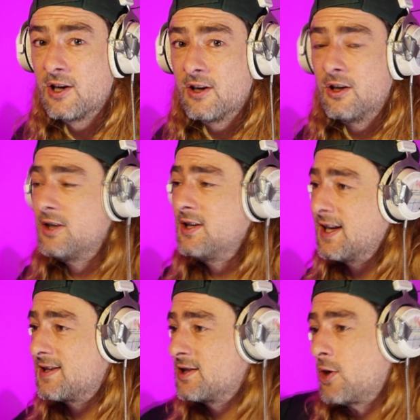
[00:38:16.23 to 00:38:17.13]
You know, you can get
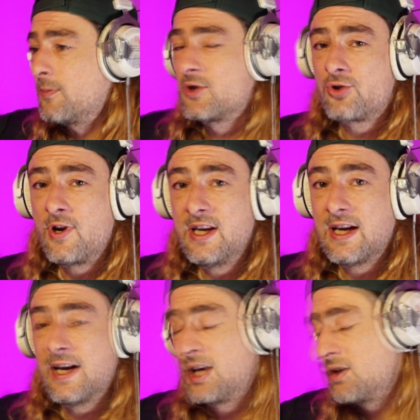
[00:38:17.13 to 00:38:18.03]
to the top of the tree
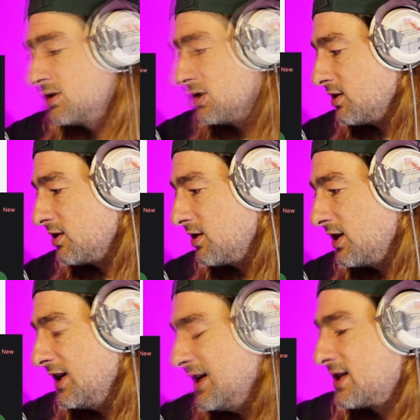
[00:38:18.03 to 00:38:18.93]
and it can
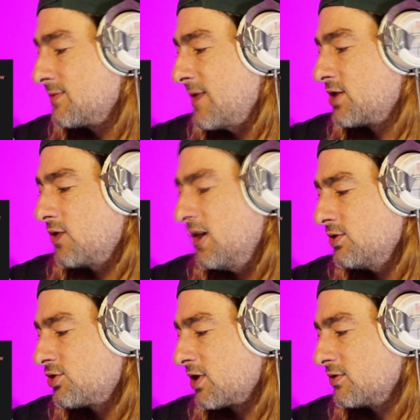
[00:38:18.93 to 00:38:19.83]
lead to mental health
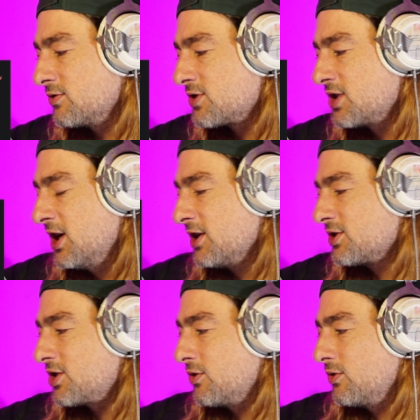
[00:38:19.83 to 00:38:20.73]
struggles.
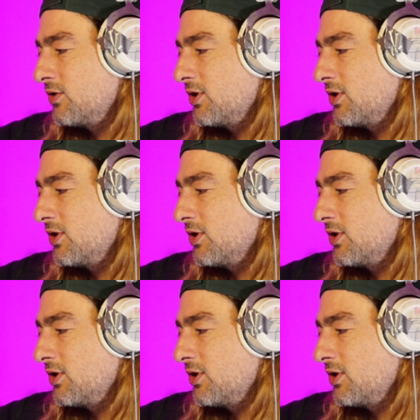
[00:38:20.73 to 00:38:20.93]
So